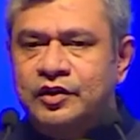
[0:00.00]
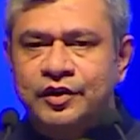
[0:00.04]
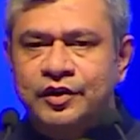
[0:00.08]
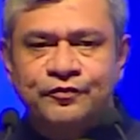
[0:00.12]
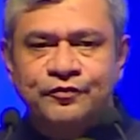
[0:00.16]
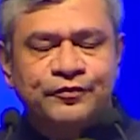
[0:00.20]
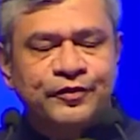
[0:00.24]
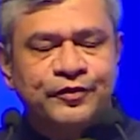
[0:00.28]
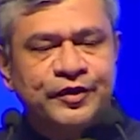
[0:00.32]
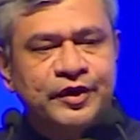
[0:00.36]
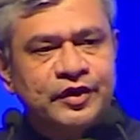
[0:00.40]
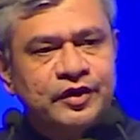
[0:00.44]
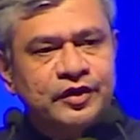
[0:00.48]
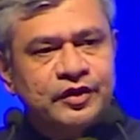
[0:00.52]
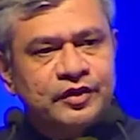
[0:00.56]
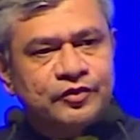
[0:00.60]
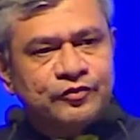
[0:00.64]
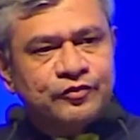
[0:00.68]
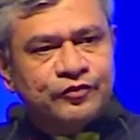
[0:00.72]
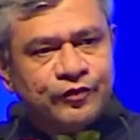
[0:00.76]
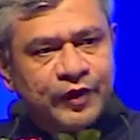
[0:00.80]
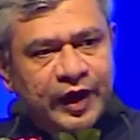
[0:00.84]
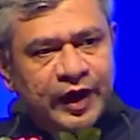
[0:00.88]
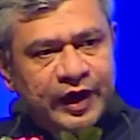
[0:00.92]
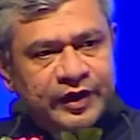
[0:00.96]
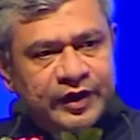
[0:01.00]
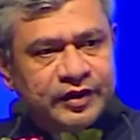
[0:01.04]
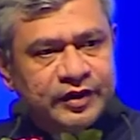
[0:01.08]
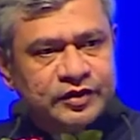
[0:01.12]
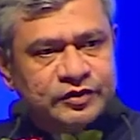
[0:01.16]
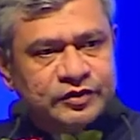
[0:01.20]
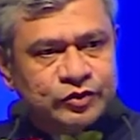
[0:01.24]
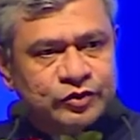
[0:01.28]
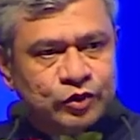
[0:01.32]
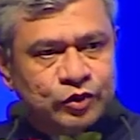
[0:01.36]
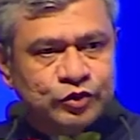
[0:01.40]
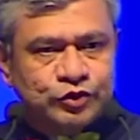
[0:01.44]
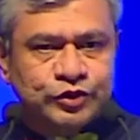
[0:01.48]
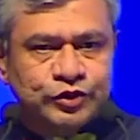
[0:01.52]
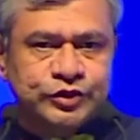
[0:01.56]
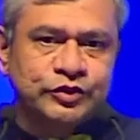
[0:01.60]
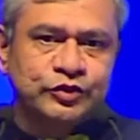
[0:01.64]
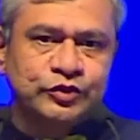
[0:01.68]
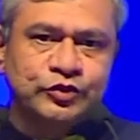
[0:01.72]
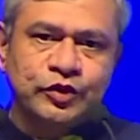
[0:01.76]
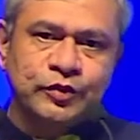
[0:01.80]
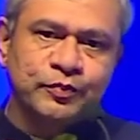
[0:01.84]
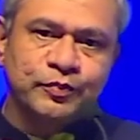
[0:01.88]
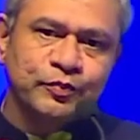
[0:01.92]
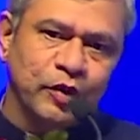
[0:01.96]
If we find a
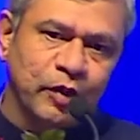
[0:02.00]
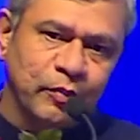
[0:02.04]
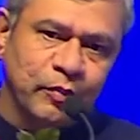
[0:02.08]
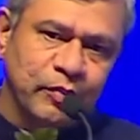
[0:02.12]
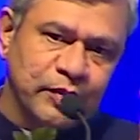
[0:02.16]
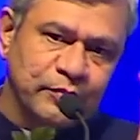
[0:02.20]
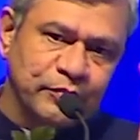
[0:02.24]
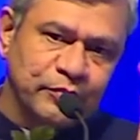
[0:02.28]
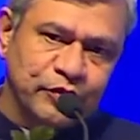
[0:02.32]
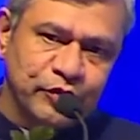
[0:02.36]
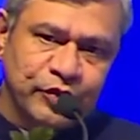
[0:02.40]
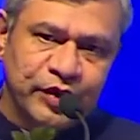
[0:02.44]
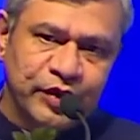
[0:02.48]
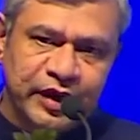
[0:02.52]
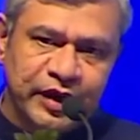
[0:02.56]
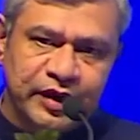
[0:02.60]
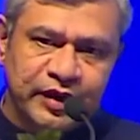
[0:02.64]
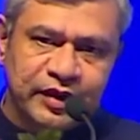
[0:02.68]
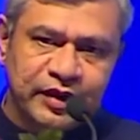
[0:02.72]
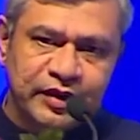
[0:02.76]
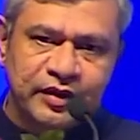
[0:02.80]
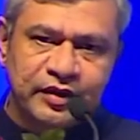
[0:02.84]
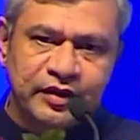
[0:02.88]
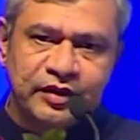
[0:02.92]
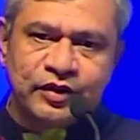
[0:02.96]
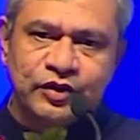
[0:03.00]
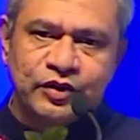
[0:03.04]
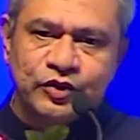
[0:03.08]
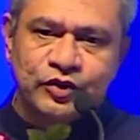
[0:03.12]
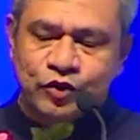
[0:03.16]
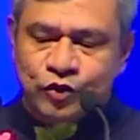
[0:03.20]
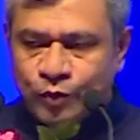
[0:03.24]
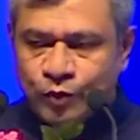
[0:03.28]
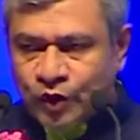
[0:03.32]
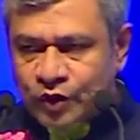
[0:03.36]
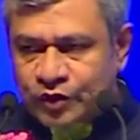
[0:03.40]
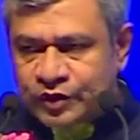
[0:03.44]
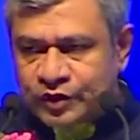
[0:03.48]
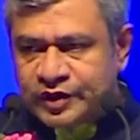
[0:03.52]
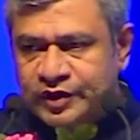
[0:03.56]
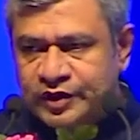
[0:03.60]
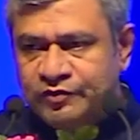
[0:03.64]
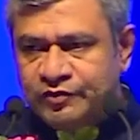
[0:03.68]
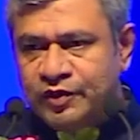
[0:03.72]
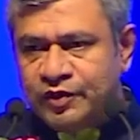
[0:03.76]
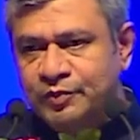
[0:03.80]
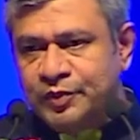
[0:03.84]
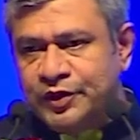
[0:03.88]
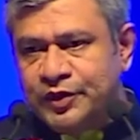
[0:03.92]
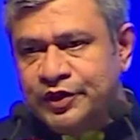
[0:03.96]
solution to a problem today, tomorrow
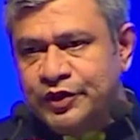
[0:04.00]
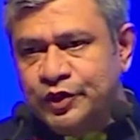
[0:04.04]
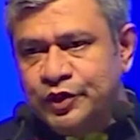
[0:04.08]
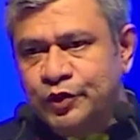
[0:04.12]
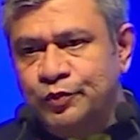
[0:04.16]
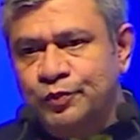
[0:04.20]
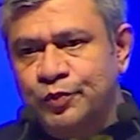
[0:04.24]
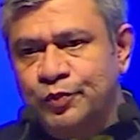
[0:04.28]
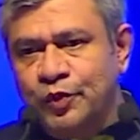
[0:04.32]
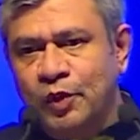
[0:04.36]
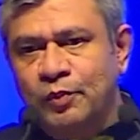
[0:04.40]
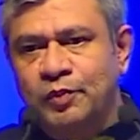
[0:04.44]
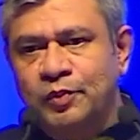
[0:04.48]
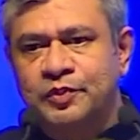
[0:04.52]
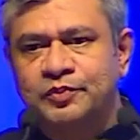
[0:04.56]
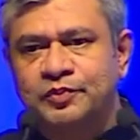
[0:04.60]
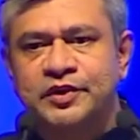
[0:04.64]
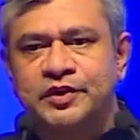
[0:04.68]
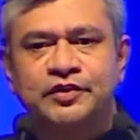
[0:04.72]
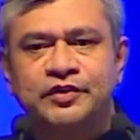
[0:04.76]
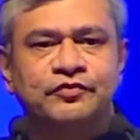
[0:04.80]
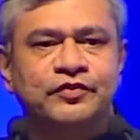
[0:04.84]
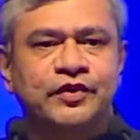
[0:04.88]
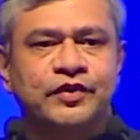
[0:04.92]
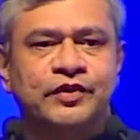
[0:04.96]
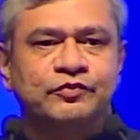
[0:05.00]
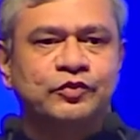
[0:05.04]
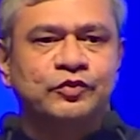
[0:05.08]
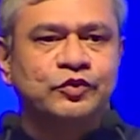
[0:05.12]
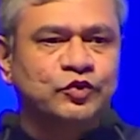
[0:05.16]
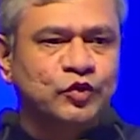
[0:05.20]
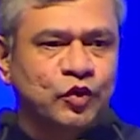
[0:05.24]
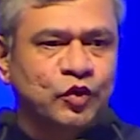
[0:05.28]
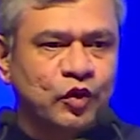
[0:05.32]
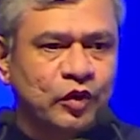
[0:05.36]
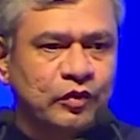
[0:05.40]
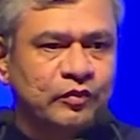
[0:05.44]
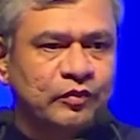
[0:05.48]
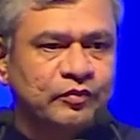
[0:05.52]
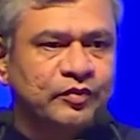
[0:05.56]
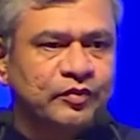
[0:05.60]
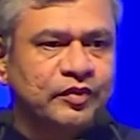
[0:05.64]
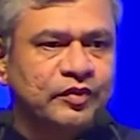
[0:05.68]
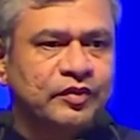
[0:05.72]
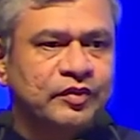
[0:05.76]
there will be a new problem that we have to solve.